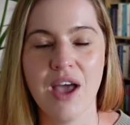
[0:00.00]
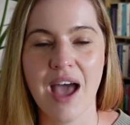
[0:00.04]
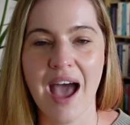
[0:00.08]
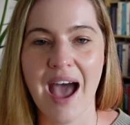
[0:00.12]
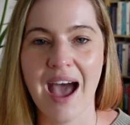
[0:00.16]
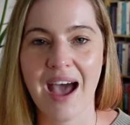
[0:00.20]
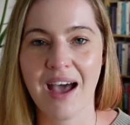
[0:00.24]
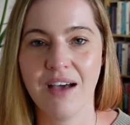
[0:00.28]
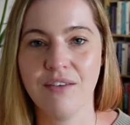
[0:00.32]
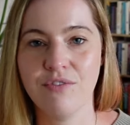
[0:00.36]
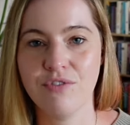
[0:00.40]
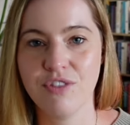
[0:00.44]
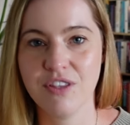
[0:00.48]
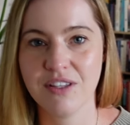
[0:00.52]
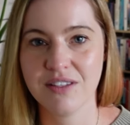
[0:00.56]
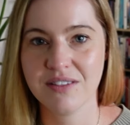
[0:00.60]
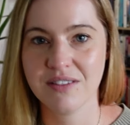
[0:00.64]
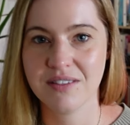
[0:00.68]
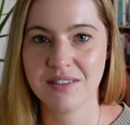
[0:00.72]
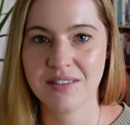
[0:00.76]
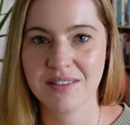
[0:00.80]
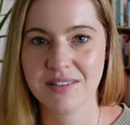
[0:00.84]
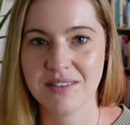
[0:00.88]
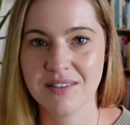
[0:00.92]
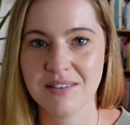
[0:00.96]
have
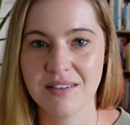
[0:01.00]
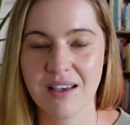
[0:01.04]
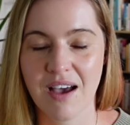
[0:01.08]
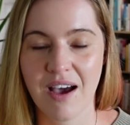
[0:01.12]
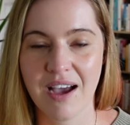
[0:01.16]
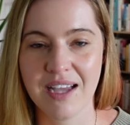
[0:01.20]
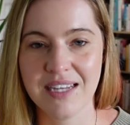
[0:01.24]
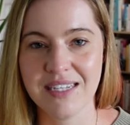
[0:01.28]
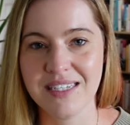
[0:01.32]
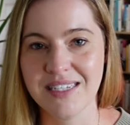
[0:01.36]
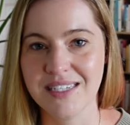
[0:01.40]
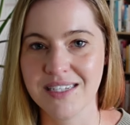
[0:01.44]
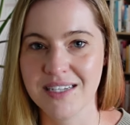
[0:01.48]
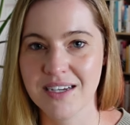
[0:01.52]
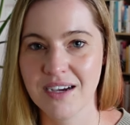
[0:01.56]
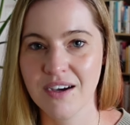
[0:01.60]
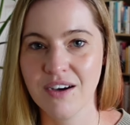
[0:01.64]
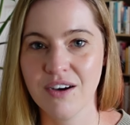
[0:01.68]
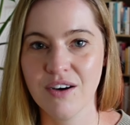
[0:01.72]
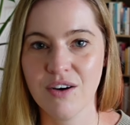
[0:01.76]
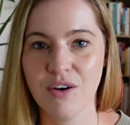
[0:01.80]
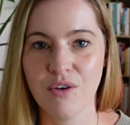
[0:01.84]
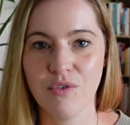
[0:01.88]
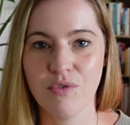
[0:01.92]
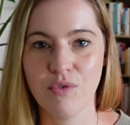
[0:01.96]
this
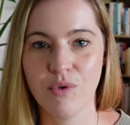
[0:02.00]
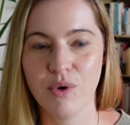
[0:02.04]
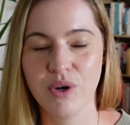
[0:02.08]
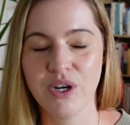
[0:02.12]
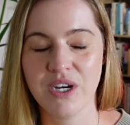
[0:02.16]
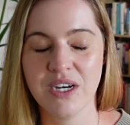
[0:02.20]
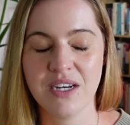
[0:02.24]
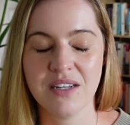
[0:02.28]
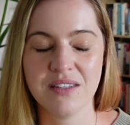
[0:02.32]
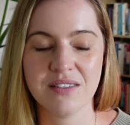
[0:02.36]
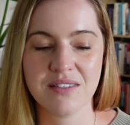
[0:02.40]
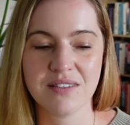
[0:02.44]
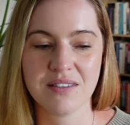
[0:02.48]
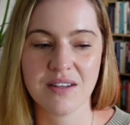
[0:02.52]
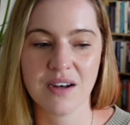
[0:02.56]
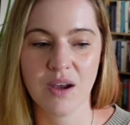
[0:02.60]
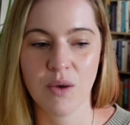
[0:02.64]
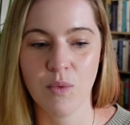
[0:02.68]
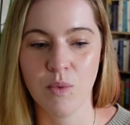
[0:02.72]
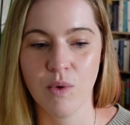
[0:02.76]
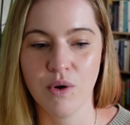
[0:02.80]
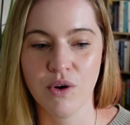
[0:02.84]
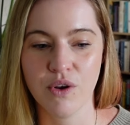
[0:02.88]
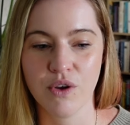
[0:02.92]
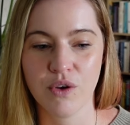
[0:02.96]
idea of what it is that I
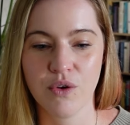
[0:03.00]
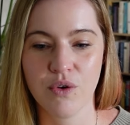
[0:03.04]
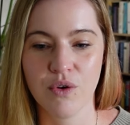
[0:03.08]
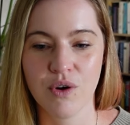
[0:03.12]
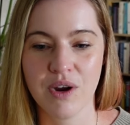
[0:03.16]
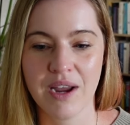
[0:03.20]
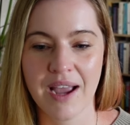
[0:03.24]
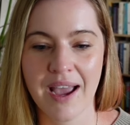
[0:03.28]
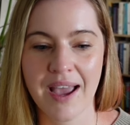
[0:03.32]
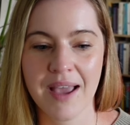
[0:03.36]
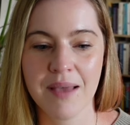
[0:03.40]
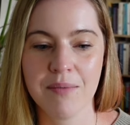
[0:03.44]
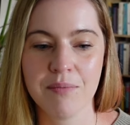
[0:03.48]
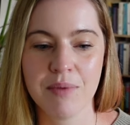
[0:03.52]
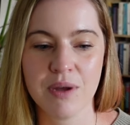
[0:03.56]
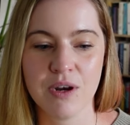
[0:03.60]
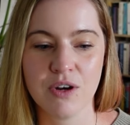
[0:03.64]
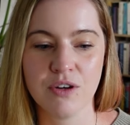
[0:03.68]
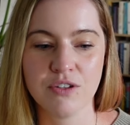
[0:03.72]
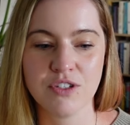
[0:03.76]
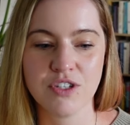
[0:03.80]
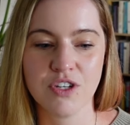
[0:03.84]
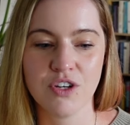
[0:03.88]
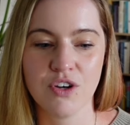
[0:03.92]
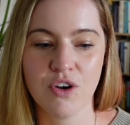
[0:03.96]
want to create,
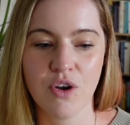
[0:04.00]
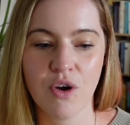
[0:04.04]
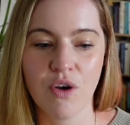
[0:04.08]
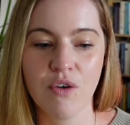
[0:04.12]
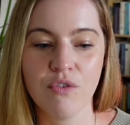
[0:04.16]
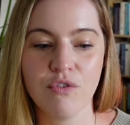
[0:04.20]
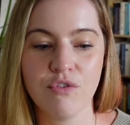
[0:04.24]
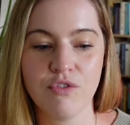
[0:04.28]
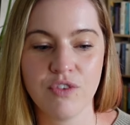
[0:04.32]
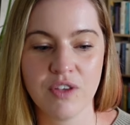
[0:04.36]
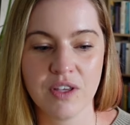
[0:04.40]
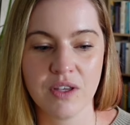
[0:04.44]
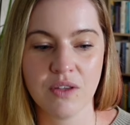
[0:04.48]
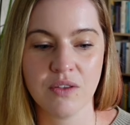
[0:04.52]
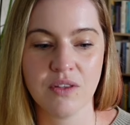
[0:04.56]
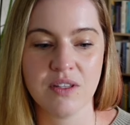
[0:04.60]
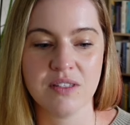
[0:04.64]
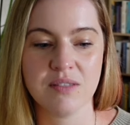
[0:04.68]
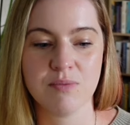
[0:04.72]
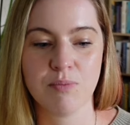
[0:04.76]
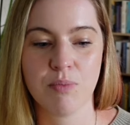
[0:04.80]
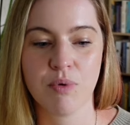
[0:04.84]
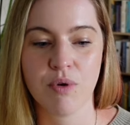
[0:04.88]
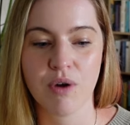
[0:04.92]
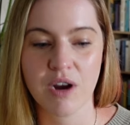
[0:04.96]
but to not feel
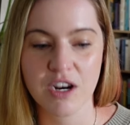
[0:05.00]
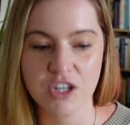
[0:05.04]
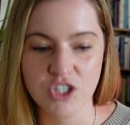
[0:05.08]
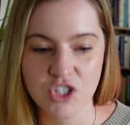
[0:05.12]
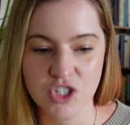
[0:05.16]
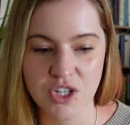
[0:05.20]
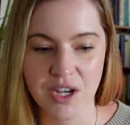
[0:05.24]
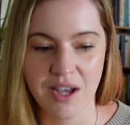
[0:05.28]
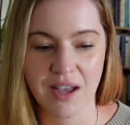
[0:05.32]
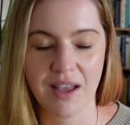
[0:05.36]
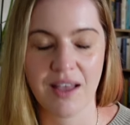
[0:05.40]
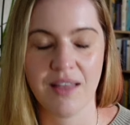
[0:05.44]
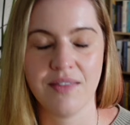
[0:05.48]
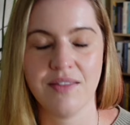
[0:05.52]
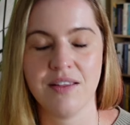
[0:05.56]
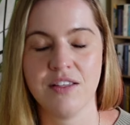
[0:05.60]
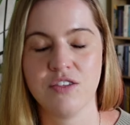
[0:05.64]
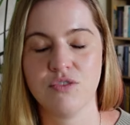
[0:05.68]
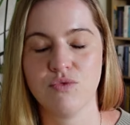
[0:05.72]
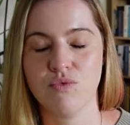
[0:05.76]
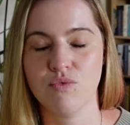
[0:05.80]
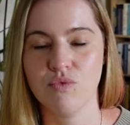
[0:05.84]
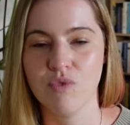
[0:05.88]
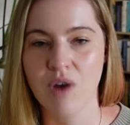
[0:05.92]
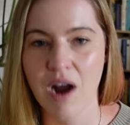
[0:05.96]
this pressure and
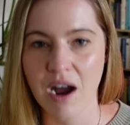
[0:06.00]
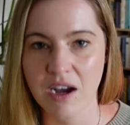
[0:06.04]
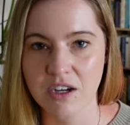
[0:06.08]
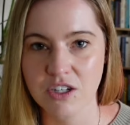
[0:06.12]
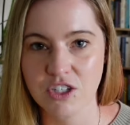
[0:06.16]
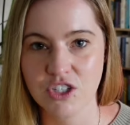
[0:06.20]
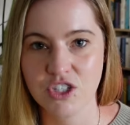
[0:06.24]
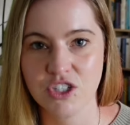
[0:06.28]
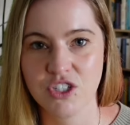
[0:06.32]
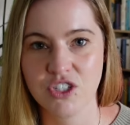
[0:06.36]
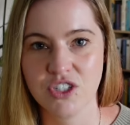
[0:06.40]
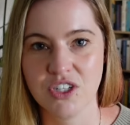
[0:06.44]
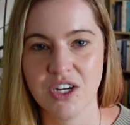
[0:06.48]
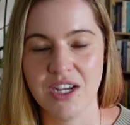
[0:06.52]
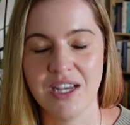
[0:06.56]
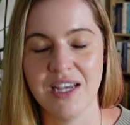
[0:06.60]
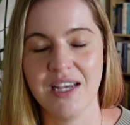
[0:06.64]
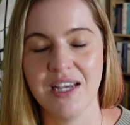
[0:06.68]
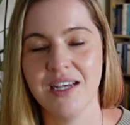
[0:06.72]
this rush